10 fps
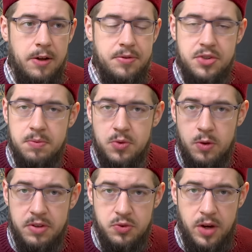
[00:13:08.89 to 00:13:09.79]
some sort
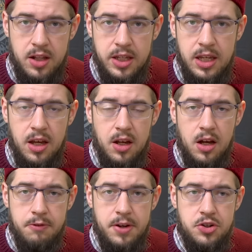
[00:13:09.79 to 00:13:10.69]
of Israeli
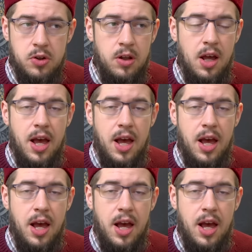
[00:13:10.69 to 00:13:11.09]
official,